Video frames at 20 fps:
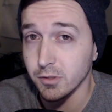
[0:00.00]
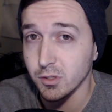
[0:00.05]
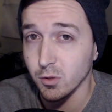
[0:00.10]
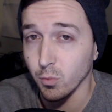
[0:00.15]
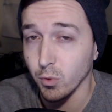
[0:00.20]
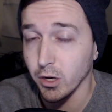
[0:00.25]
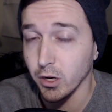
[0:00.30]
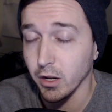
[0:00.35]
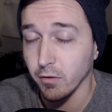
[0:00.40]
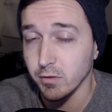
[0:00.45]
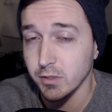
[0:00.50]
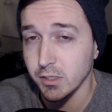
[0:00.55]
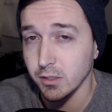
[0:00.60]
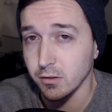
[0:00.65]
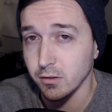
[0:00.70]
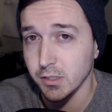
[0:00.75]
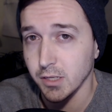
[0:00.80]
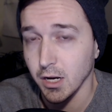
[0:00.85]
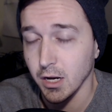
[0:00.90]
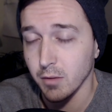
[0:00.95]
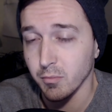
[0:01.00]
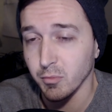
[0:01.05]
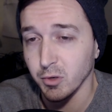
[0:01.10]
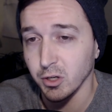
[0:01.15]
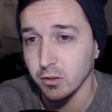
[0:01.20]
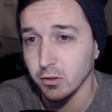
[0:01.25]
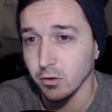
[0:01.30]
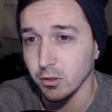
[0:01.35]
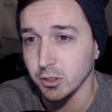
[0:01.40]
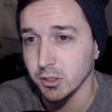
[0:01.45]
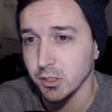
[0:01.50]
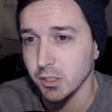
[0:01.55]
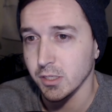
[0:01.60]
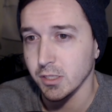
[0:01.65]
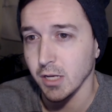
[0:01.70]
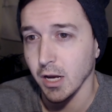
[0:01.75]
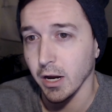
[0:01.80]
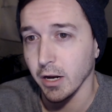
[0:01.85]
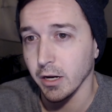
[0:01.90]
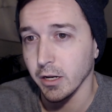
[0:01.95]
to win every single time, but Cringe
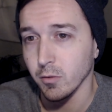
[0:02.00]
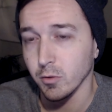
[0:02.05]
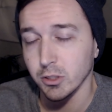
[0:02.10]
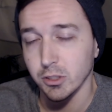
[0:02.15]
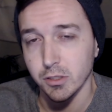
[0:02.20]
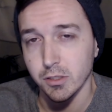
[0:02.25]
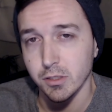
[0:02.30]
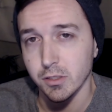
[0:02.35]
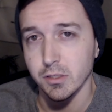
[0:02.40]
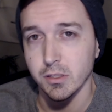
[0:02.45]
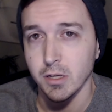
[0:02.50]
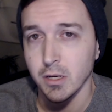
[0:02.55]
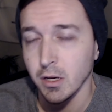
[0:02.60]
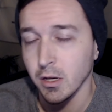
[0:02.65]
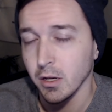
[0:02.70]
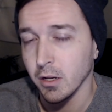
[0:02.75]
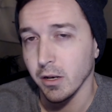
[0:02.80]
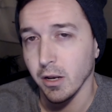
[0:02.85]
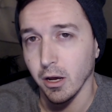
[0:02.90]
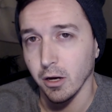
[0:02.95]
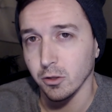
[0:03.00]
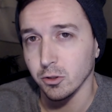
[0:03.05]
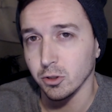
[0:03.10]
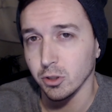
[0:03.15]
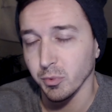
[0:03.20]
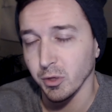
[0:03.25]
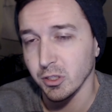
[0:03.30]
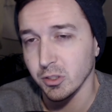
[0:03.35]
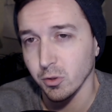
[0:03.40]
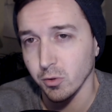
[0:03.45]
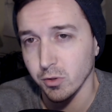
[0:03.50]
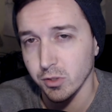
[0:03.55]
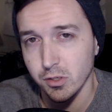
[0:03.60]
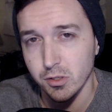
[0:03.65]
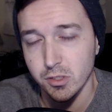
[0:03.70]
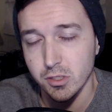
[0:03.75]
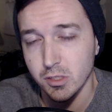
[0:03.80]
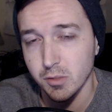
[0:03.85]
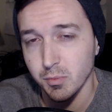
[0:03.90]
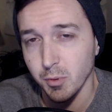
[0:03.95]
Society, which is now Drippe,
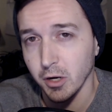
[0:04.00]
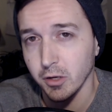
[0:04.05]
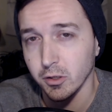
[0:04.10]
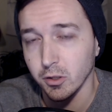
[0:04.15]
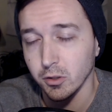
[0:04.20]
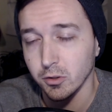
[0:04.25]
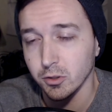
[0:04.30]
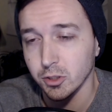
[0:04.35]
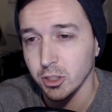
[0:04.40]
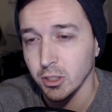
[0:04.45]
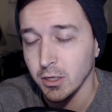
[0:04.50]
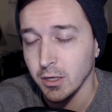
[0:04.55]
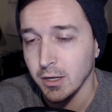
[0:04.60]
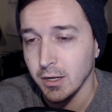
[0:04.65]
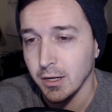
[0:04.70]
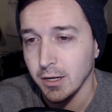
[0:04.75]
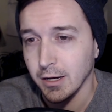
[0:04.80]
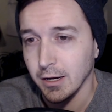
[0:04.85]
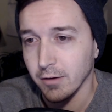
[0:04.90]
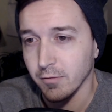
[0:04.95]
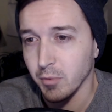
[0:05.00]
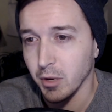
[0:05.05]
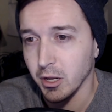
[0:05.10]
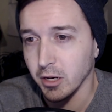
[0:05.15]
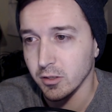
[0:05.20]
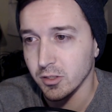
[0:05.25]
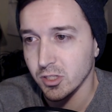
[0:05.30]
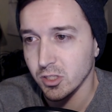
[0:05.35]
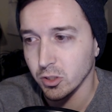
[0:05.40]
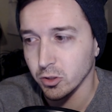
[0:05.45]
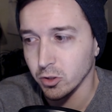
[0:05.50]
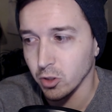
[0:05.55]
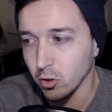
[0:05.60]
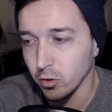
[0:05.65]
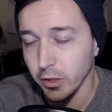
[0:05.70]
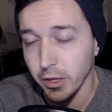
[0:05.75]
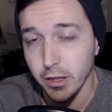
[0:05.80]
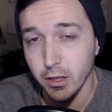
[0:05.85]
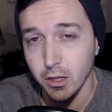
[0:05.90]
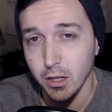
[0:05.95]
Torsos, and Spydoge, have been
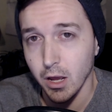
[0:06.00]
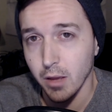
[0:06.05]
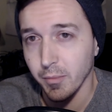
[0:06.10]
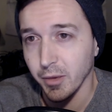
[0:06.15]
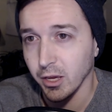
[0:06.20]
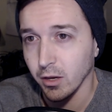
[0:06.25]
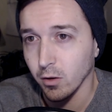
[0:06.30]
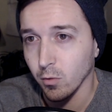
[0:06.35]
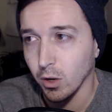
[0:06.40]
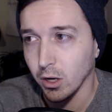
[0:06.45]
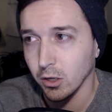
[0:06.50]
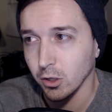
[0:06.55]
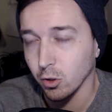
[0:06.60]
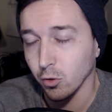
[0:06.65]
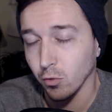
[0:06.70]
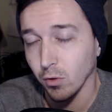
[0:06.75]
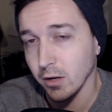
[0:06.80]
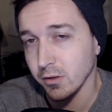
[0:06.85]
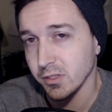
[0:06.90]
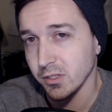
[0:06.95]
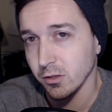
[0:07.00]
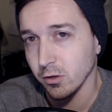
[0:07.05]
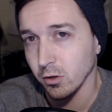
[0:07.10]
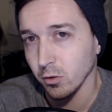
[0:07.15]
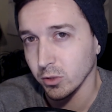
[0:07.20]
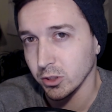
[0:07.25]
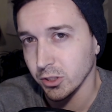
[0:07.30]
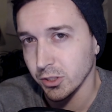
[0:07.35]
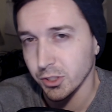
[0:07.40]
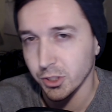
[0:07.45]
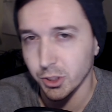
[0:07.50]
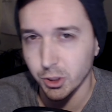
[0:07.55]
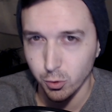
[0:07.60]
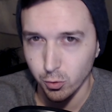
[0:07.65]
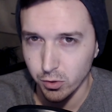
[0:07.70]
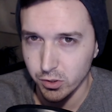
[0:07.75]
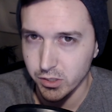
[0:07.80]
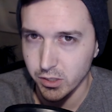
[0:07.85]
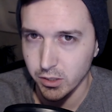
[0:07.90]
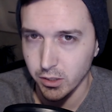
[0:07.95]
slowly climbing, while Ground Zero, which is
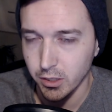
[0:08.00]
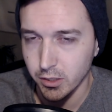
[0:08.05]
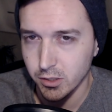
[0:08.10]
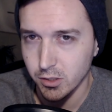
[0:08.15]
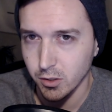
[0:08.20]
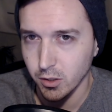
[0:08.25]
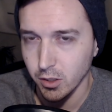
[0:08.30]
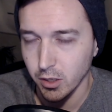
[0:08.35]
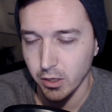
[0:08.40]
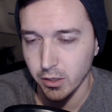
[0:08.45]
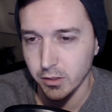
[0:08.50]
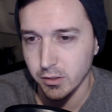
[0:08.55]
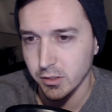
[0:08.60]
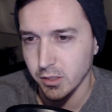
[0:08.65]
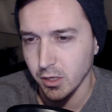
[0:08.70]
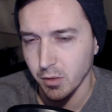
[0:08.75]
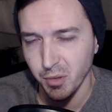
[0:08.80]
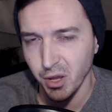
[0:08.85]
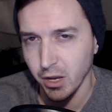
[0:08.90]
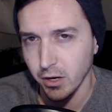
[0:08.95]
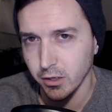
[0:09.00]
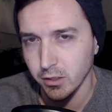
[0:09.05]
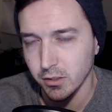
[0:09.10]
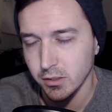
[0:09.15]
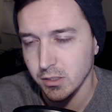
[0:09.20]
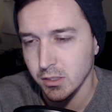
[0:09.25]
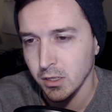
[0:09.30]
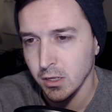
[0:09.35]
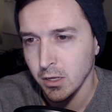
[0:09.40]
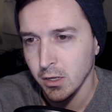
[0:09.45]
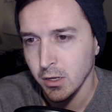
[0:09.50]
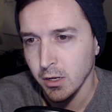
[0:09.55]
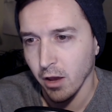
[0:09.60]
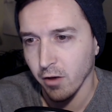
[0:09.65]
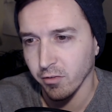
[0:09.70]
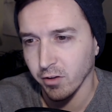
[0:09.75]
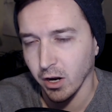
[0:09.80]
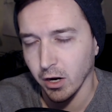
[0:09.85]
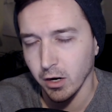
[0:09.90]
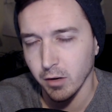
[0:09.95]
Jules and his companions,
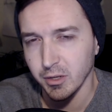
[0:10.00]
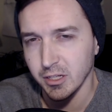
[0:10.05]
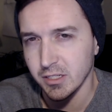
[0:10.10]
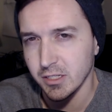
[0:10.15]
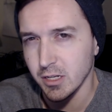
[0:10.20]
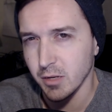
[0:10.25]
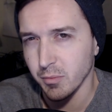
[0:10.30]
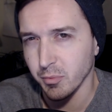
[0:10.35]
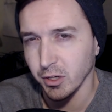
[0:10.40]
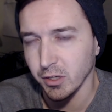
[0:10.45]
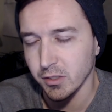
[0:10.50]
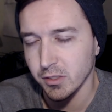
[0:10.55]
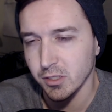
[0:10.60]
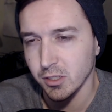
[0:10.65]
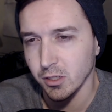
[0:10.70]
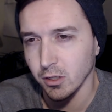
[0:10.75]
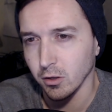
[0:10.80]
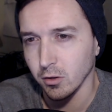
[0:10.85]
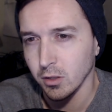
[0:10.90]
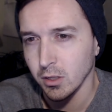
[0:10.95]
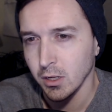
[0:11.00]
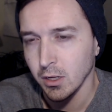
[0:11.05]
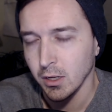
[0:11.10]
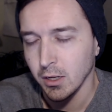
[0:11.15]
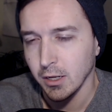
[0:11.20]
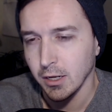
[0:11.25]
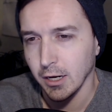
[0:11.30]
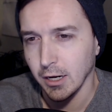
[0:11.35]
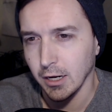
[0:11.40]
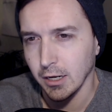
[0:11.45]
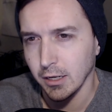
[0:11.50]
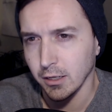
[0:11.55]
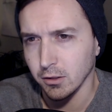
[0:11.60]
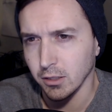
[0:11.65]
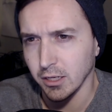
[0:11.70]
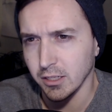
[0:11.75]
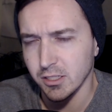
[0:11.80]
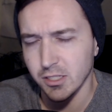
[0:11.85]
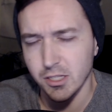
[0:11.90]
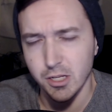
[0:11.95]
have kind of been dipping. So
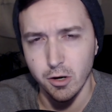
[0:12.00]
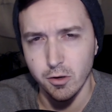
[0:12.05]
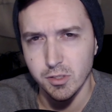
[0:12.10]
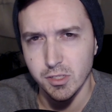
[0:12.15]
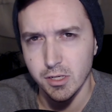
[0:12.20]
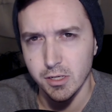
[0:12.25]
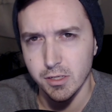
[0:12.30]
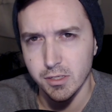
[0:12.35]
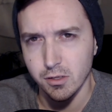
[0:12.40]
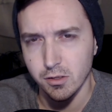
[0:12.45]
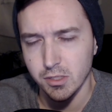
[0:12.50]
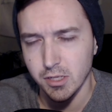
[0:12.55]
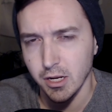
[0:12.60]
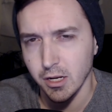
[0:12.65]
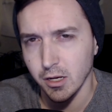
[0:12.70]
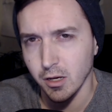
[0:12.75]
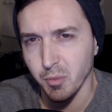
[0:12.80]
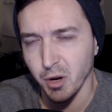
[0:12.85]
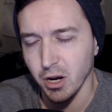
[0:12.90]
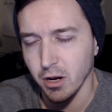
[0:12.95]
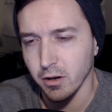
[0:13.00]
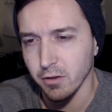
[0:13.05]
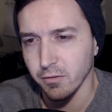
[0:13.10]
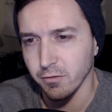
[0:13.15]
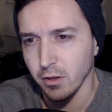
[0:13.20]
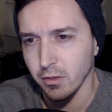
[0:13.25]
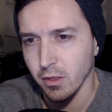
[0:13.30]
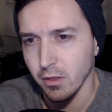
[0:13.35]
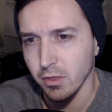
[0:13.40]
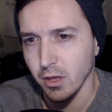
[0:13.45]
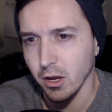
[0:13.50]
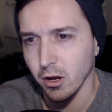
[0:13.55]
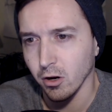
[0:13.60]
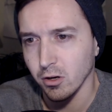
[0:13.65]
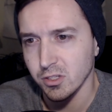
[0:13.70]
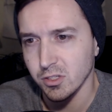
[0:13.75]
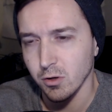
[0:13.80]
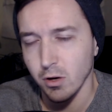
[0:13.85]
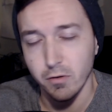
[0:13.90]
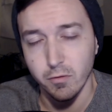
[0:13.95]
glad to see OCE still staying competitive and that they
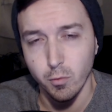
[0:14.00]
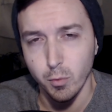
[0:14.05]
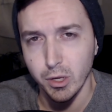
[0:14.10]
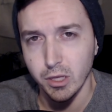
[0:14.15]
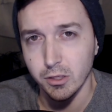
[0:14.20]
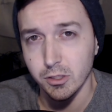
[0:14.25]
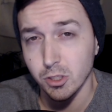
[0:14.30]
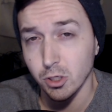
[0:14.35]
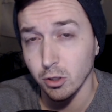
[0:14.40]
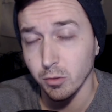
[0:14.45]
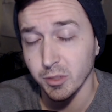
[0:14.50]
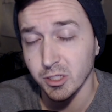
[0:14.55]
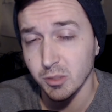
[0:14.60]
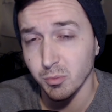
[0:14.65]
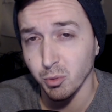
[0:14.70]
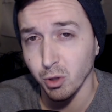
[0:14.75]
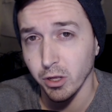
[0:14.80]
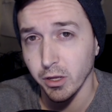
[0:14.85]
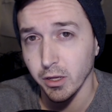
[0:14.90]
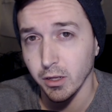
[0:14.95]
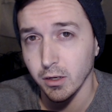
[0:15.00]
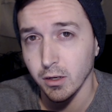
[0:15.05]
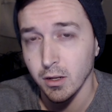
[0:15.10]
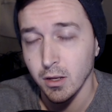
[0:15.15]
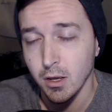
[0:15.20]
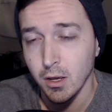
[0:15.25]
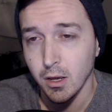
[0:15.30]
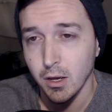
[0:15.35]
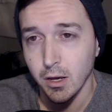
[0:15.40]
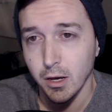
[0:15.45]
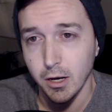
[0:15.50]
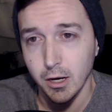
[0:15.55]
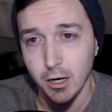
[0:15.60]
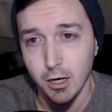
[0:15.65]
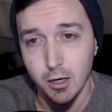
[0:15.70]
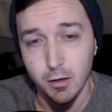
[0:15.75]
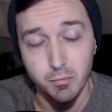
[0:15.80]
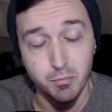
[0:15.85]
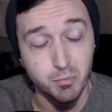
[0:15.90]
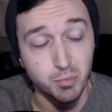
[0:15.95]
also have a weekly tournament to play in.
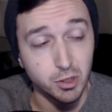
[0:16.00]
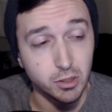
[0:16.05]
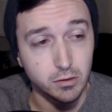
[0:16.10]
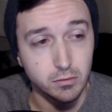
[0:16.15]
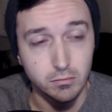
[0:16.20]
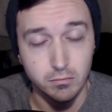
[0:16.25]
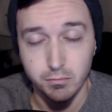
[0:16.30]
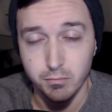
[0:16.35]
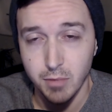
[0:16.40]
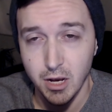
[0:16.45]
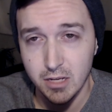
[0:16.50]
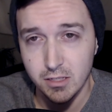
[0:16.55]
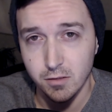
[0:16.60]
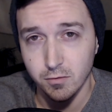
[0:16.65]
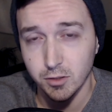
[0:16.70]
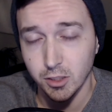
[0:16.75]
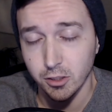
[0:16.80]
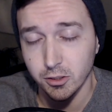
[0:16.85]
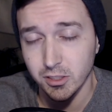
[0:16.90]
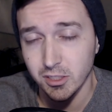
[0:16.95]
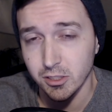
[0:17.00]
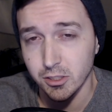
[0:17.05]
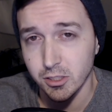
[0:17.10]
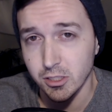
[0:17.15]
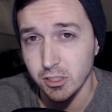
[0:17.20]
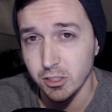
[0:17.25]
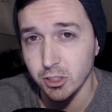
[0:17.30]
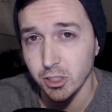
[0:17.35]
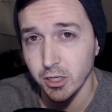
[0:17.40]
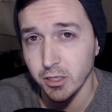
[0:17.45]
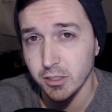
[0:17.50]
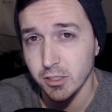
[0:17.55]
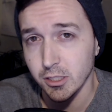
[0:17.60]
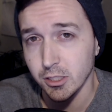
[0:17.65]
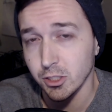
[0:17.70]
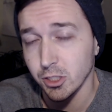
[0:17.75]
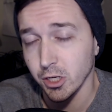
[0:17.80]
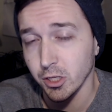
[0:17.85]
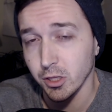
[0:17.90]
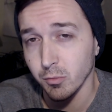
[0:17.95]
But massive shouts to
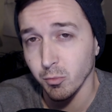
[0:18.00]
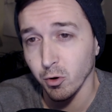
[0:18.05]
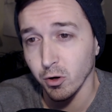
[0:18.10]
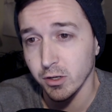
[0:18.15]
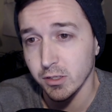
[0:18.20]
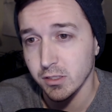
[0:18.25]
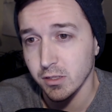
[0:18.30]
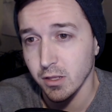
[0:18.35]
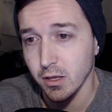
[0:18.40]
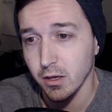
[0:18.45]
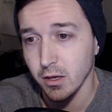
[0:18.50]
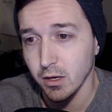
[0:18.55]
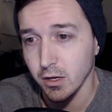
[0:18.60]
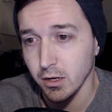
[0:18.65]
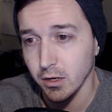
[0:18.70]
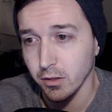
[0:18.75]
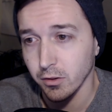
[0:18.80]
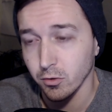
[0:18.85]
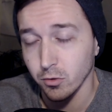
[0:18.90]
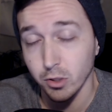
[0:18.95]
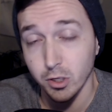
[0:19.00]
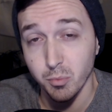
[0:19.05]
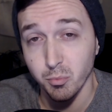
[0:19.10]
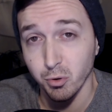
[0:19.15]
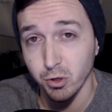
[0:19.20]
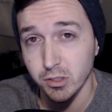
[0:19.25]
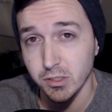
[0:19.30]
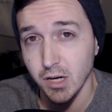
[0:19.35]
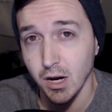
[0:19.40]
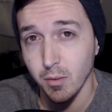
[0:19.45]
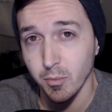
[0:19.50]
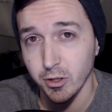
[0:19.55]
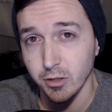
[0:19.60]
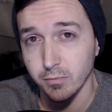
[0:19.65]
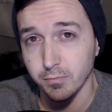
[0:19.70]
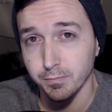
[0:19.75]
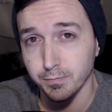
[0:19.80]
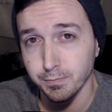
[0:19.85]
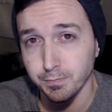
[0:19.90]
CJ and the boys. They're looking pretty dominant.